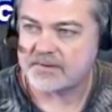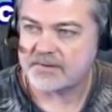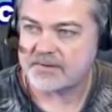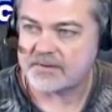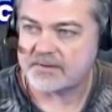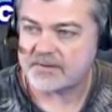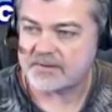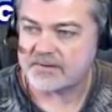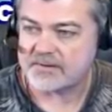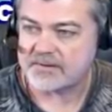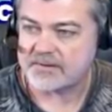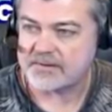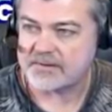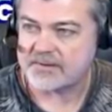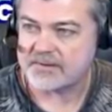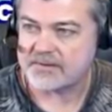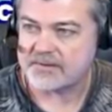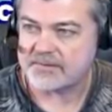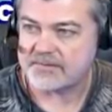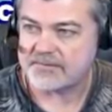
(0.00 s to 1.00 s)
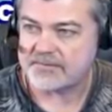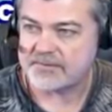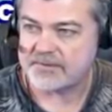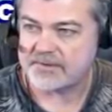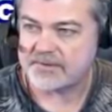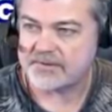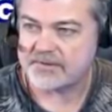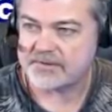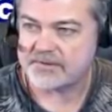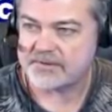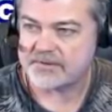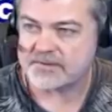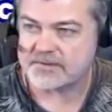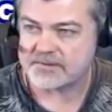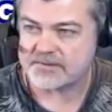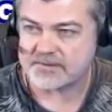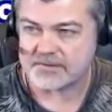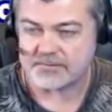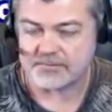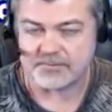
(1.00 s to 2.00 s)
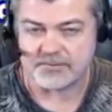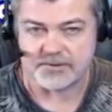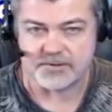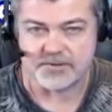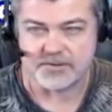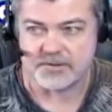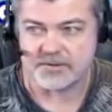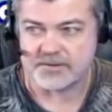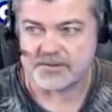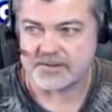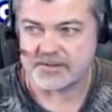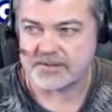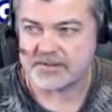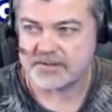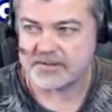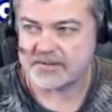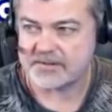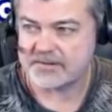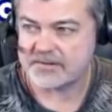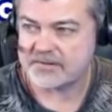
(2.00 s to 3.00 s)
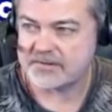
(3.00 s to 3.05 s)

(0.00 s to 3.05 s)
Alright, hit finish. It's going to restart again.